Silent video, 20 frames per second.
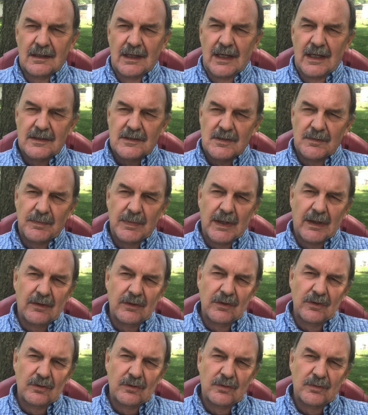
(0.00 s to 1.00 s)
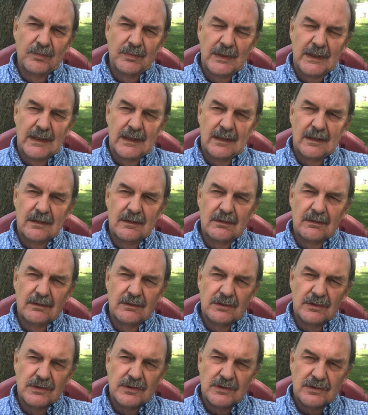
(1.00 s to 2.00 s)
It's about you being
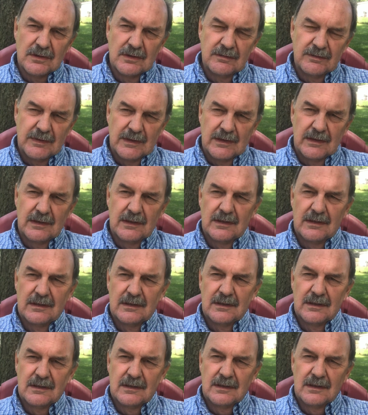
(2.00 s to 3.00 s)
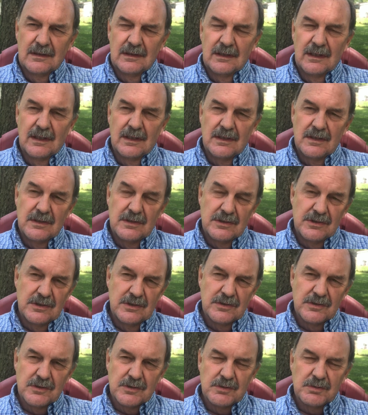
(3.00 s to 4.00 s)
the servant.
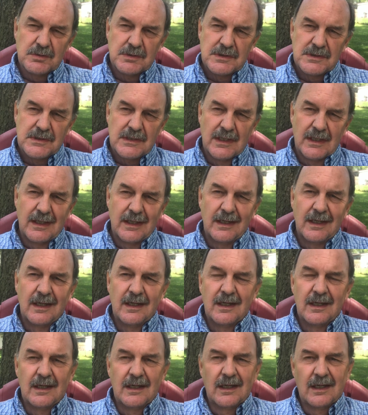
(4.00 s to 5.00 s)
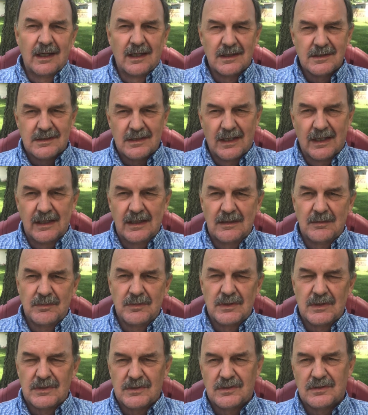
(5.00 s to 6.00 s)
Jesus would say, as I am
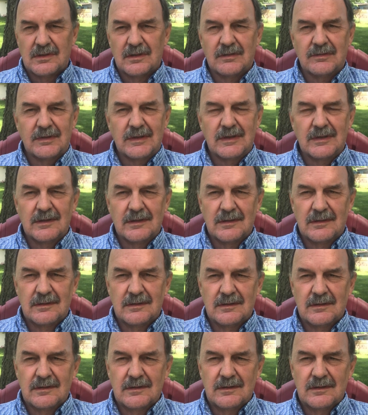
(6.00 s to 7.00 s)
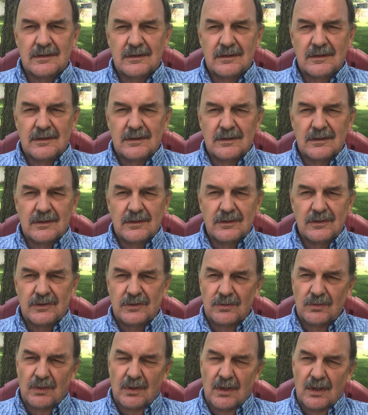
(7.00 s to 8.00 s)
the servant
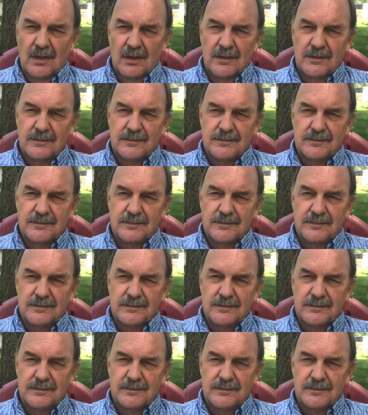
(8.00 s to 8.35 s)
to all.